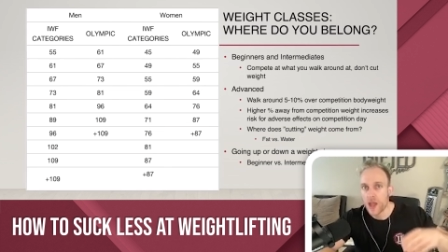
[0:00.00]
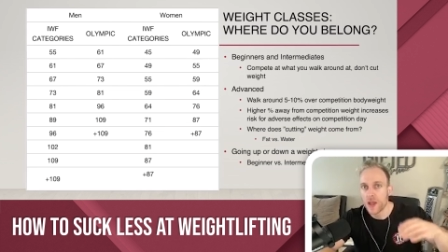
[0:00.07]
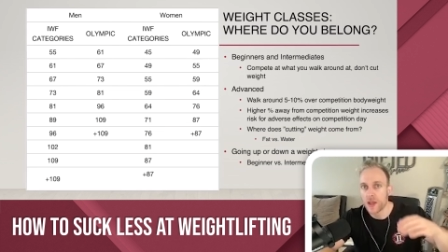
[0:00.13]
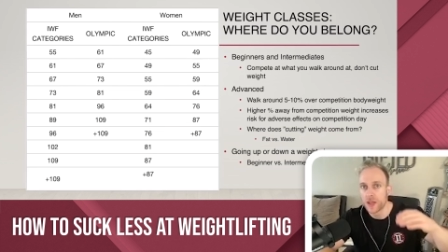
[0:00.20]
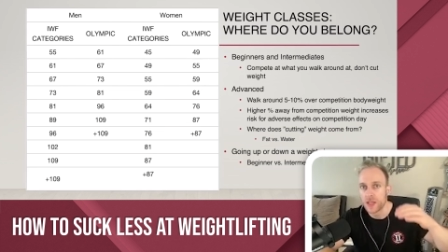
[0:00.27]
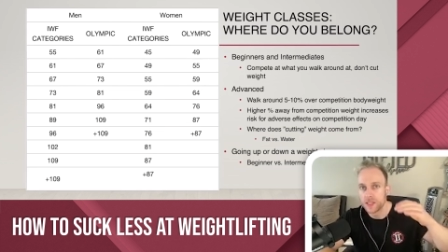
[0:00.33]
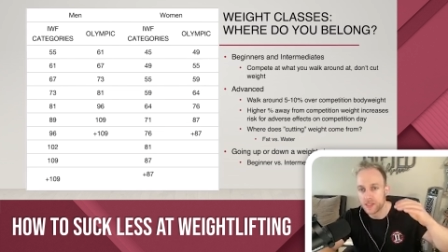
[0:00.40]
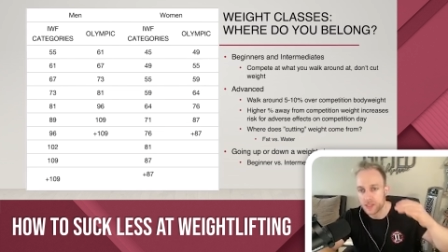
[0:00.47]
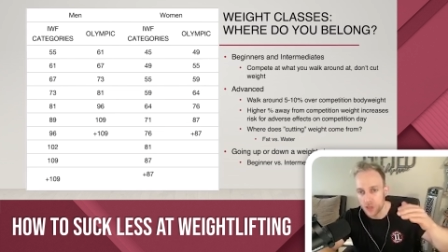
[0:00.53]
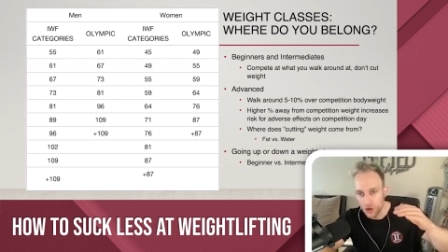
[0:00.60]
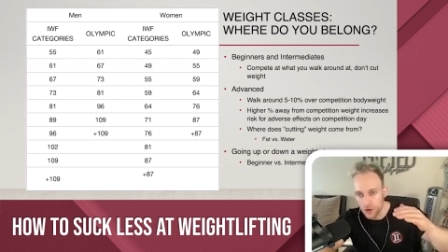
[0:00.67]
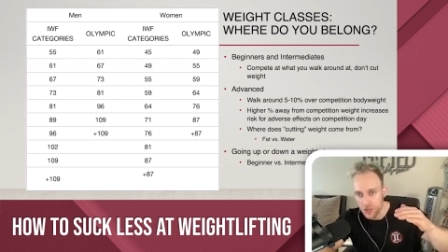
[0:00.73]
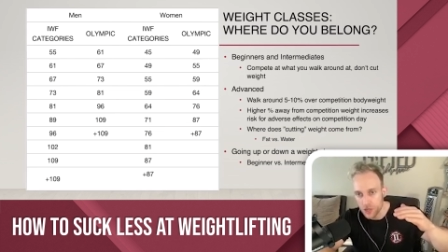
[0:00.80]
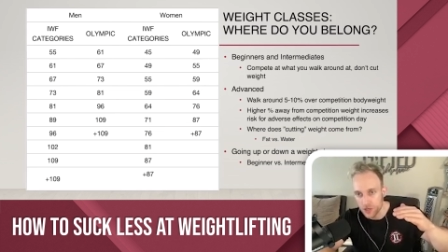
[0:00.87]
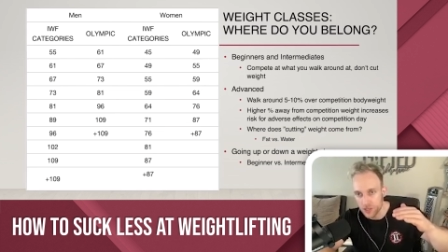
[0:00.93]

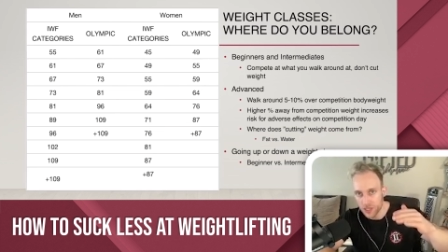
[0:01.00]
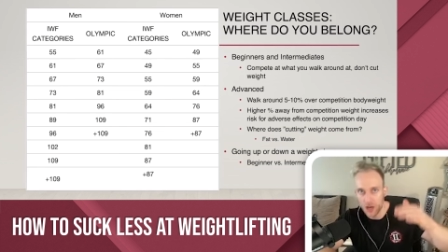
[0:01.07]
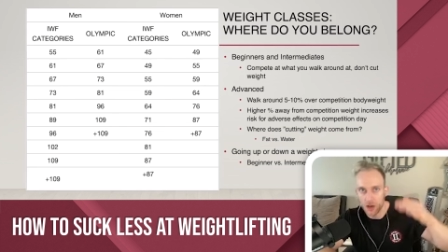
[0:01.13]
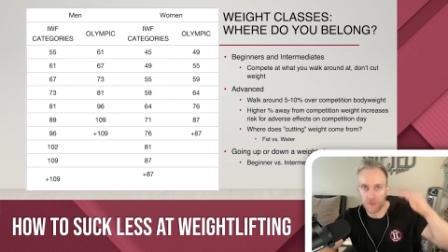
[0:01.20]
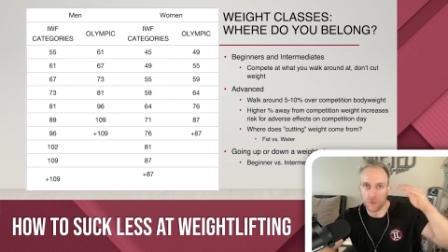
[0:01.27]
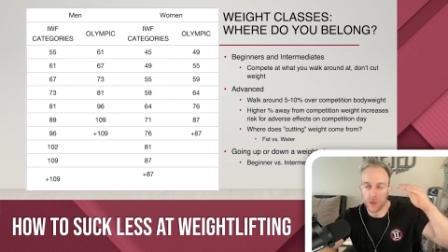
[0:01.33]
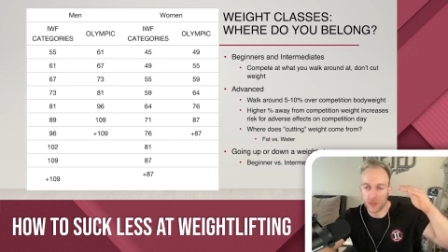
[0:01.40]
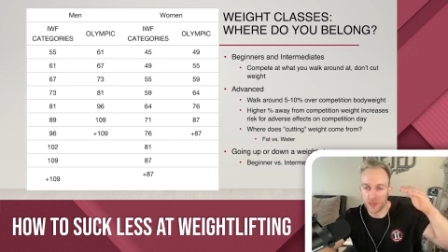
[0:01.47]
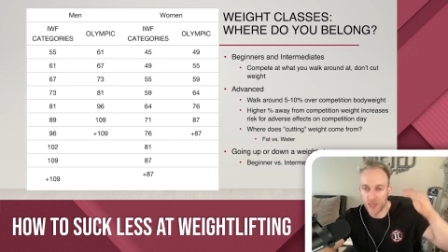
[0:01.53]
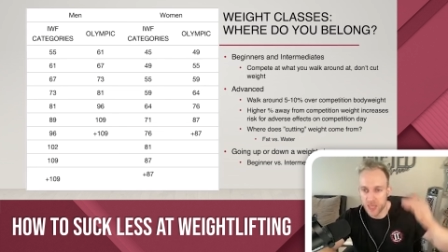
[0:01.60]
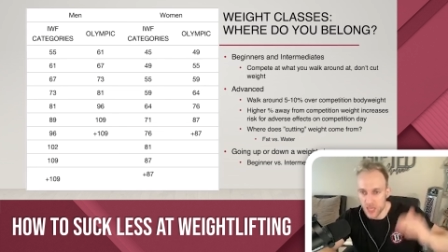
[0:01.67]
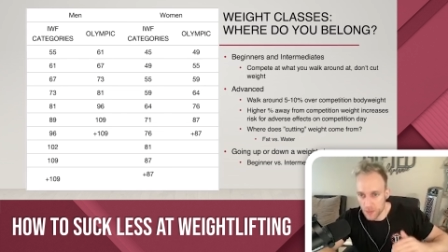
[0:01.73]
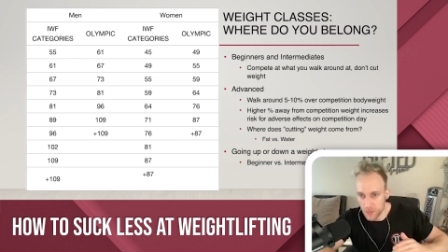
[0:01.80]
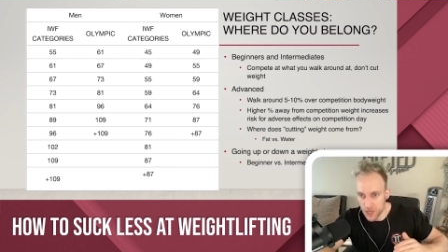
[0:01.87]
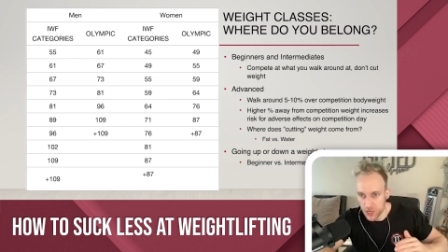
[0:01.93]
concern yourself with
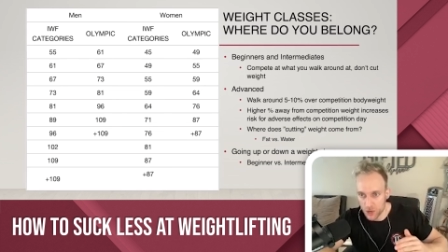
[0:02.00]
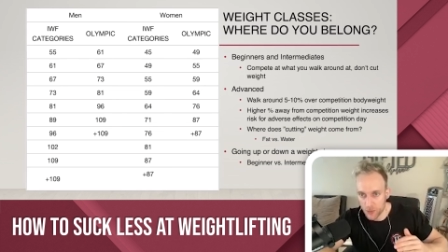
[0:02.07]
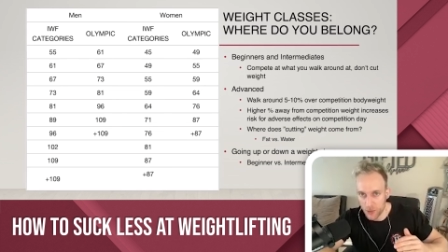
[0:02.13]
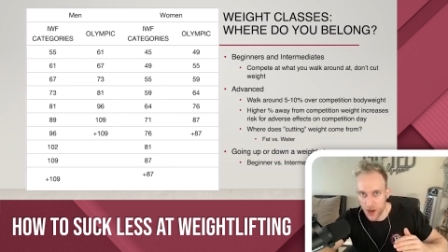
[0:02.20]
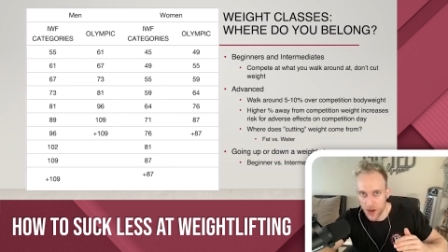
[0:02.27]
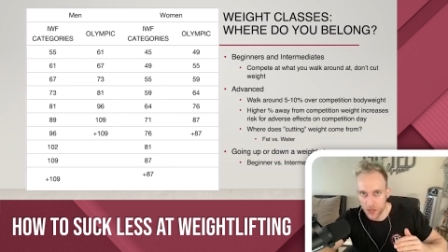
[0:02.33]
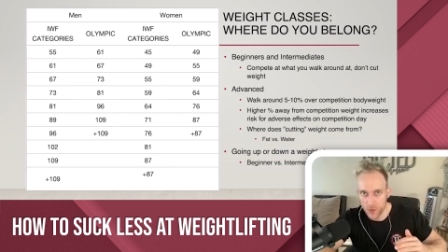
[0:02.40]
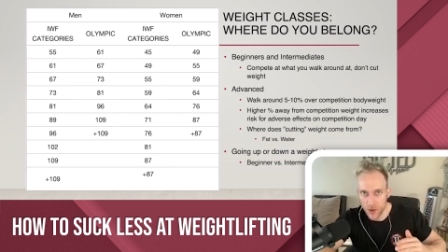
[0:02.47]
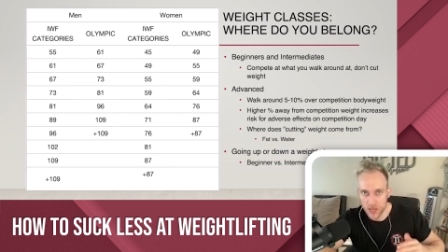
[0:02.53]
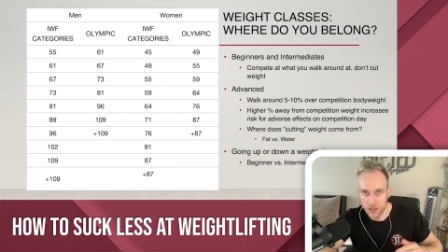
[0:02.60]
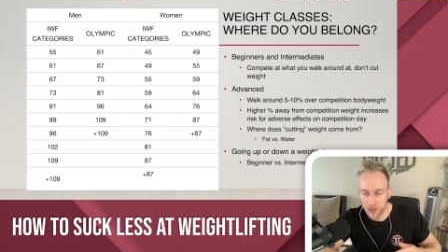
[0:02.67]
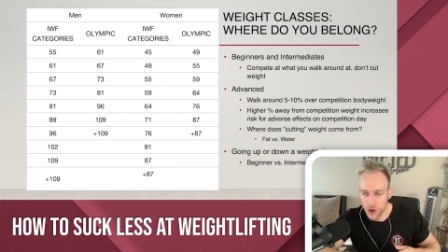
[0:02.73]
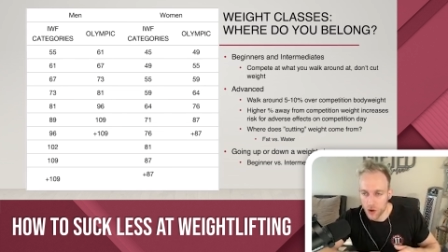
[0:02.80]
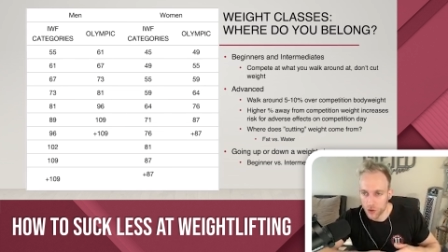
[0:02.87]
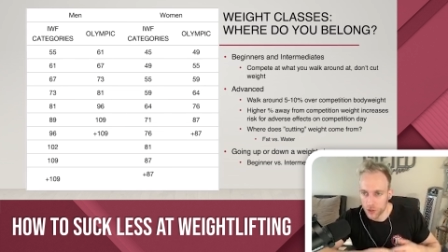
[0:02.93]
keeping your body weight
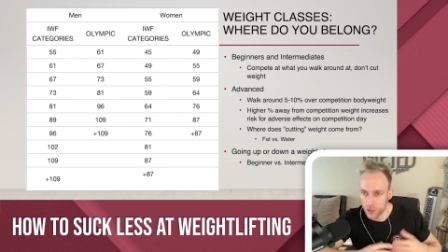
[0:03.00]
low.